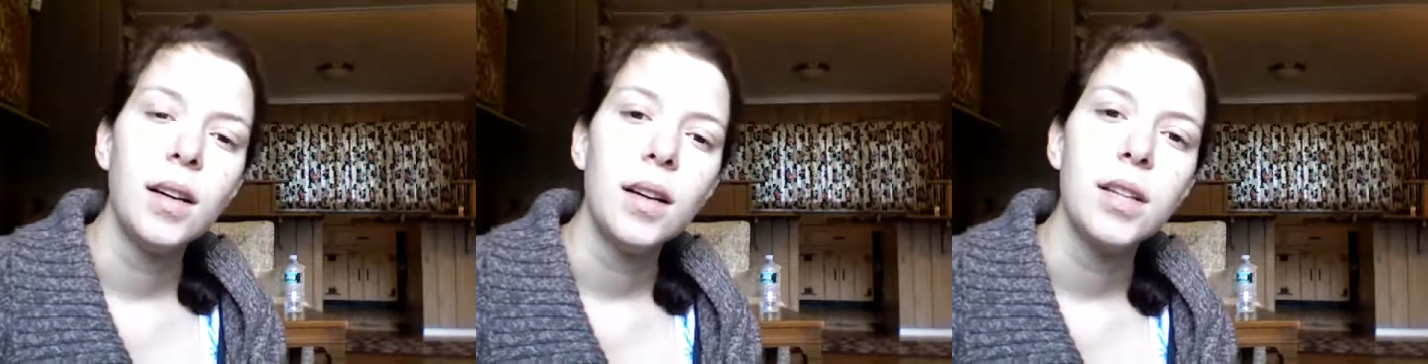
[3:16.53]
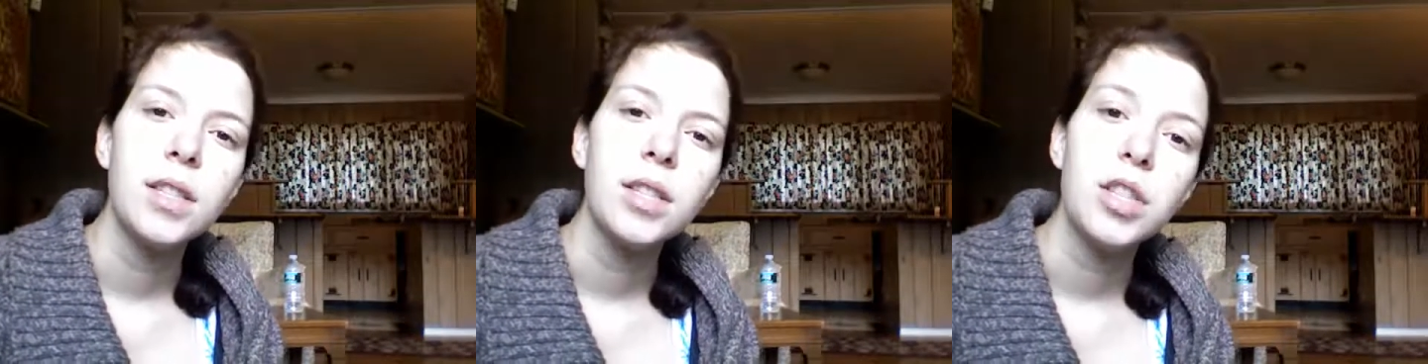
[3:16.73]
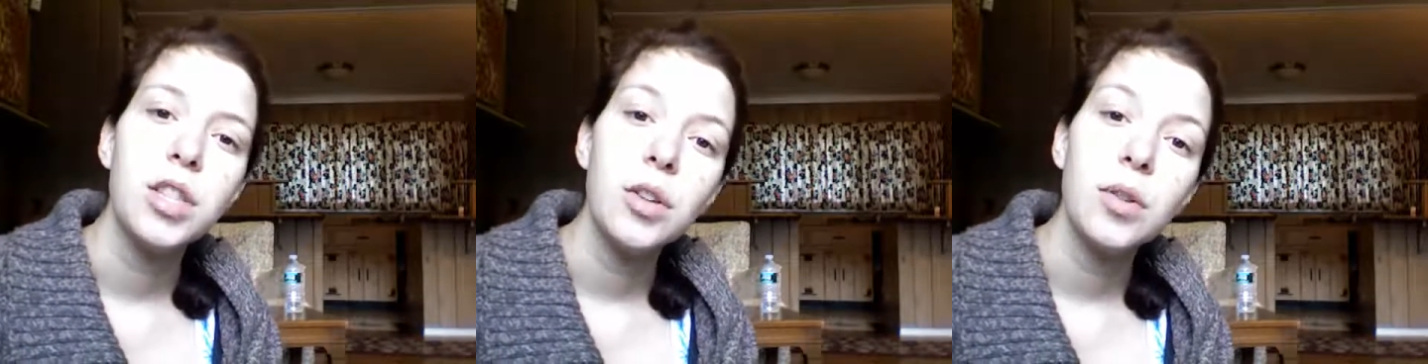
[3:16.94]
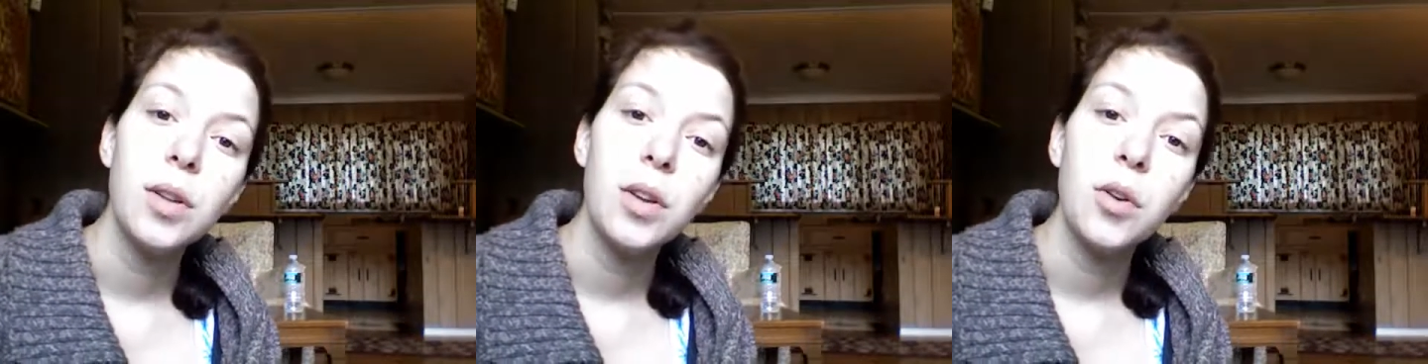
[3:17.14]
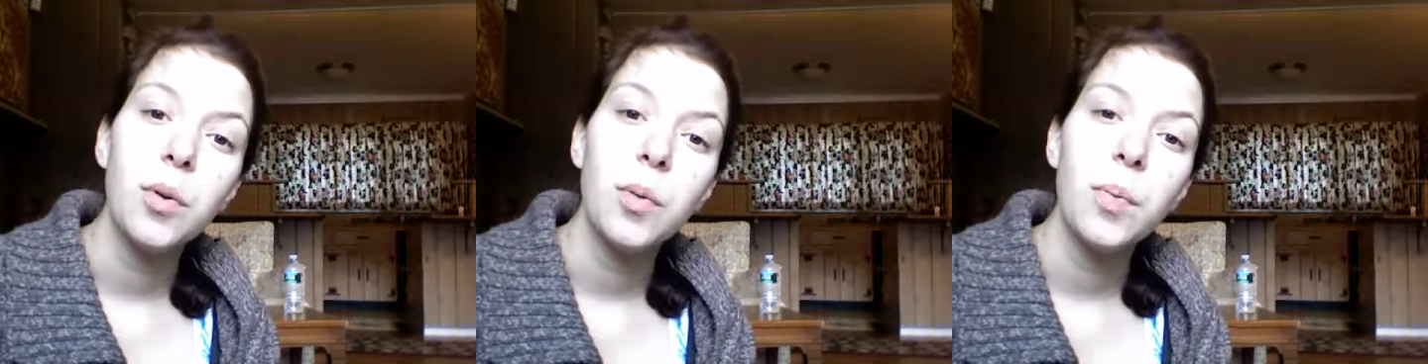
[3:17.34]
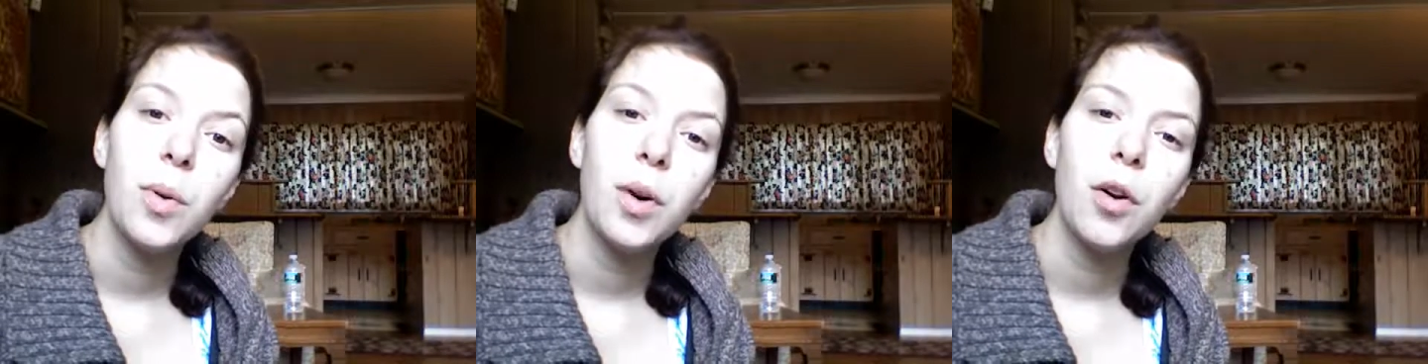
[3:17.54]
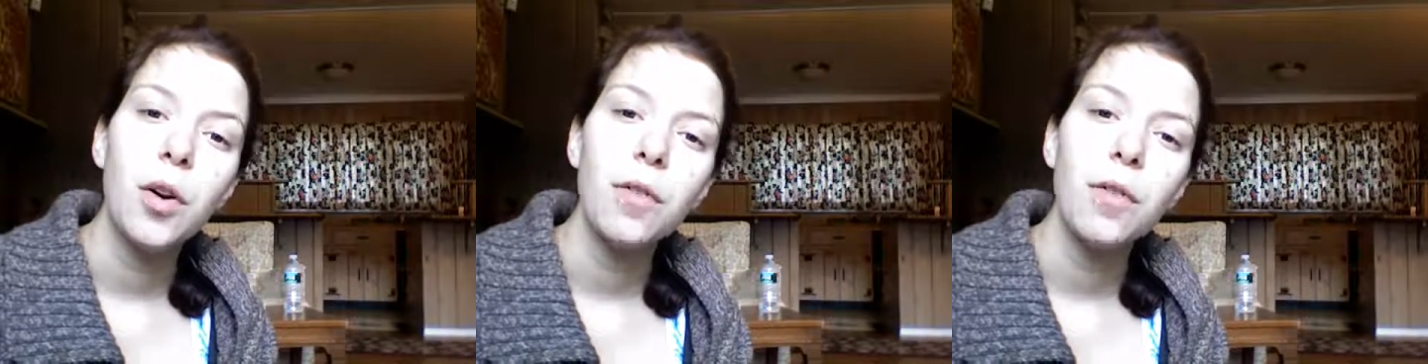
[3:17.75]
a stew that you would
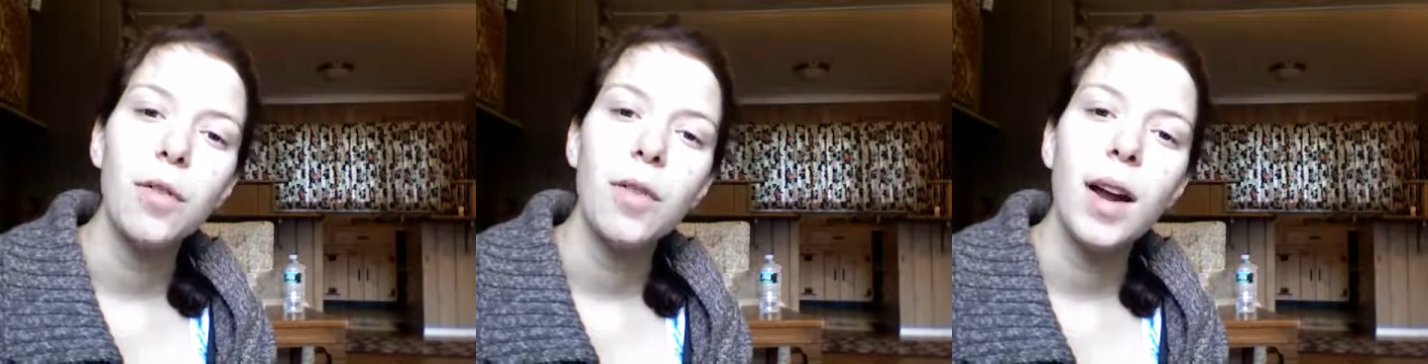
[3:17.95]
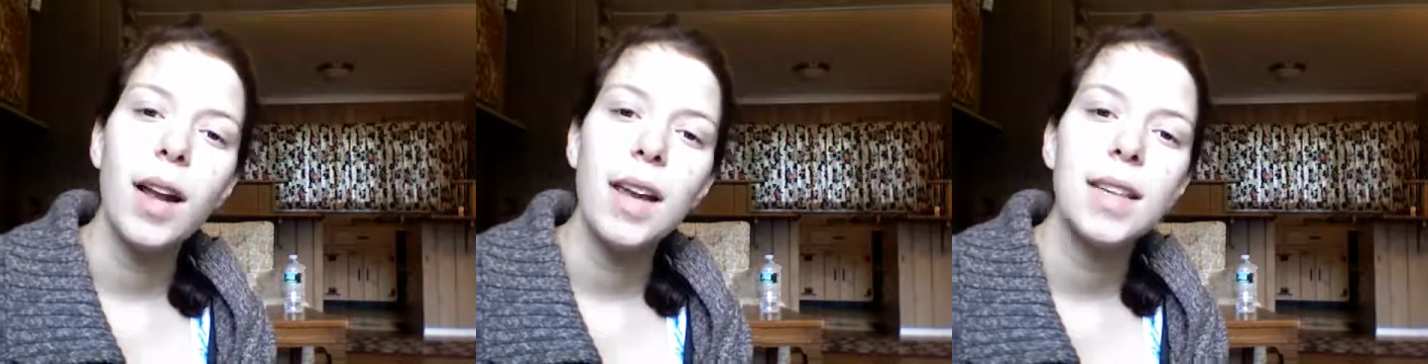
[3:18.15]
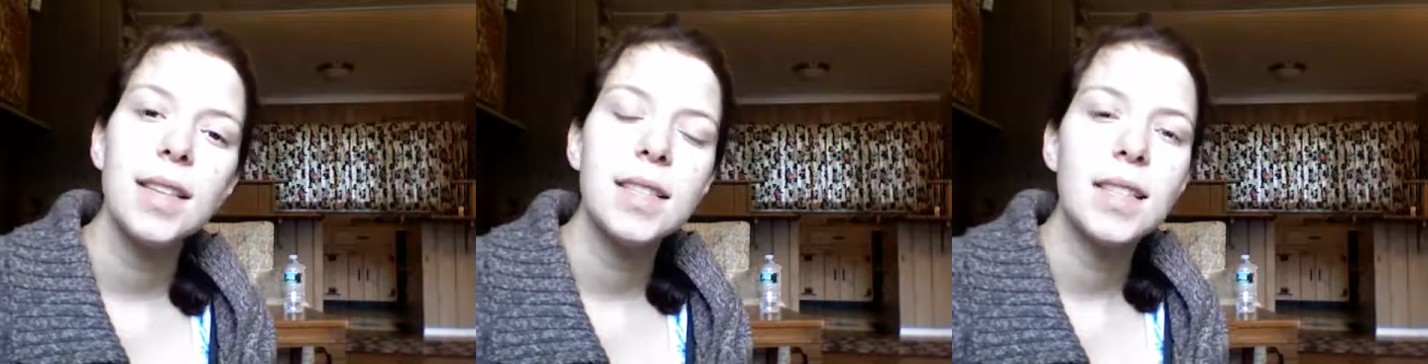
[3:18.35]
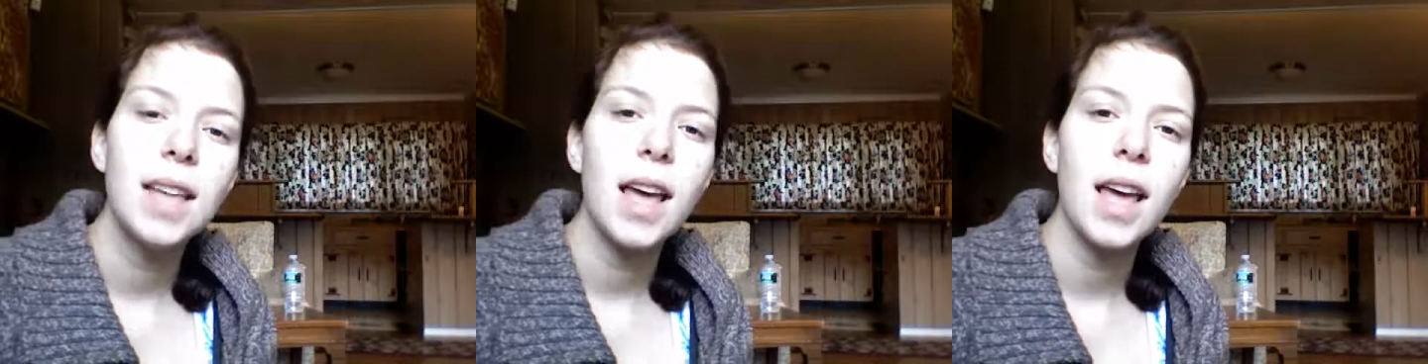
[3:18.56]
put over rice,